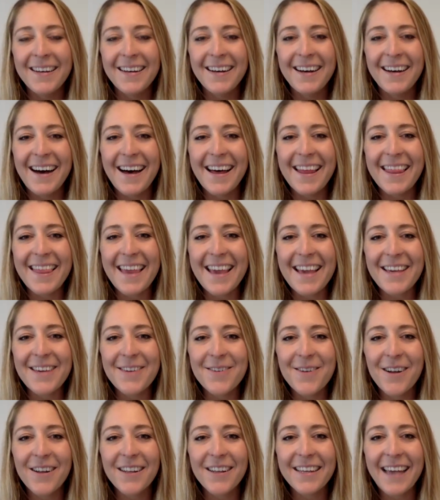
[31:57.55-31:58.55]
Thank
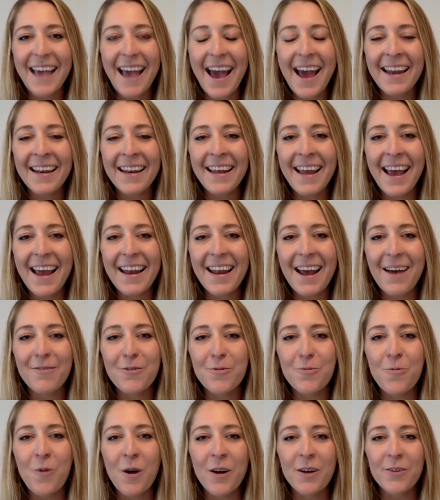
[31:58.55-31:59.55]
you all again, and have a
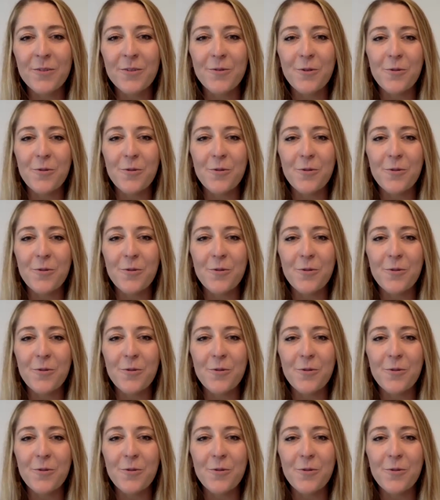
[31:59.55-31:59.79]
wonderful